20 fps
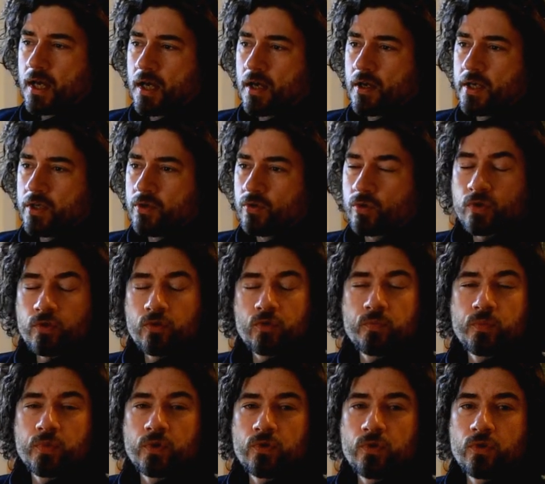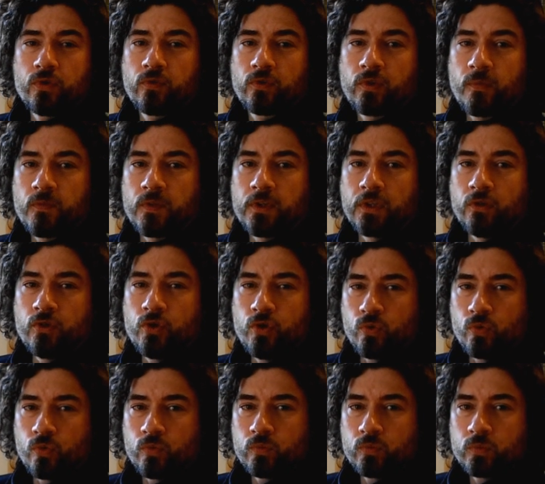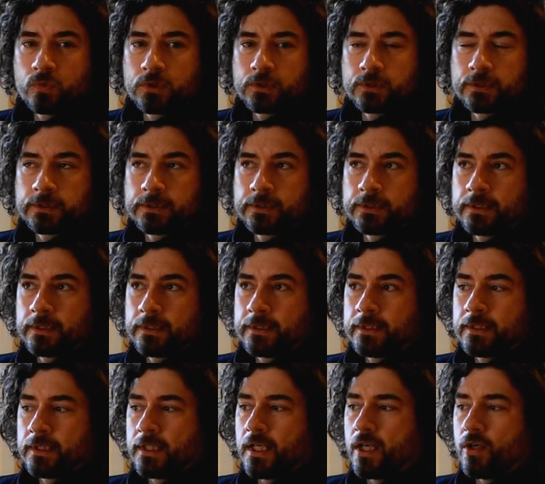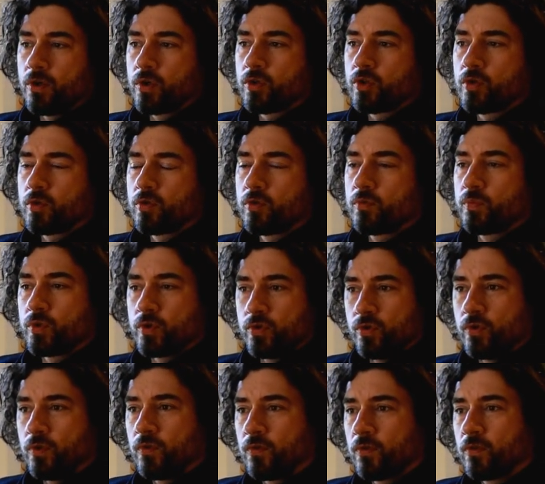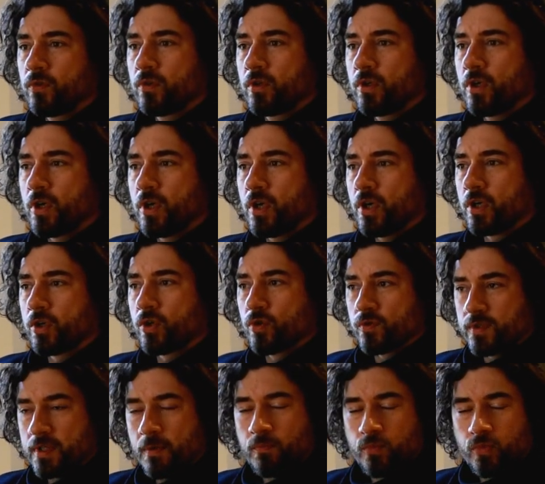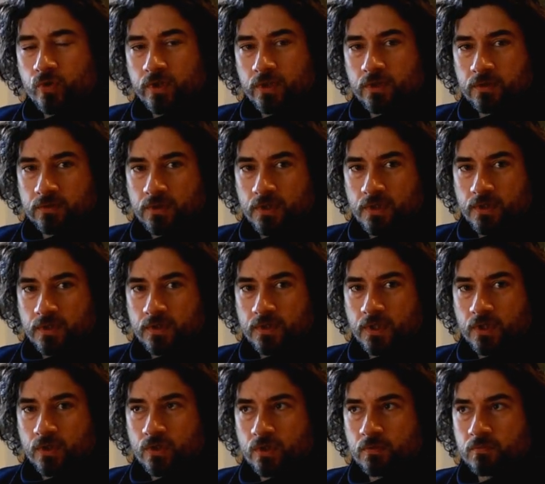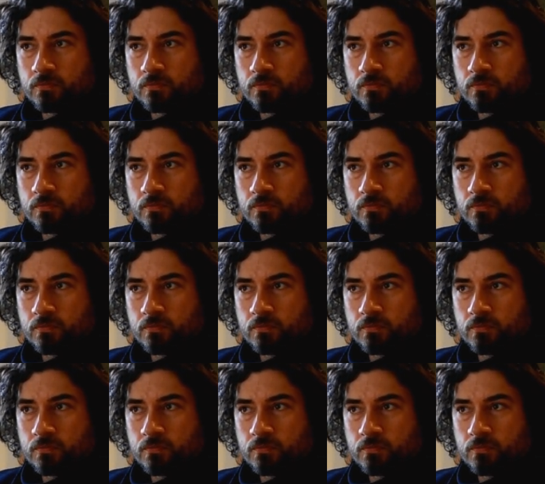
in order to produce something new, in order to produce contemporary architecture.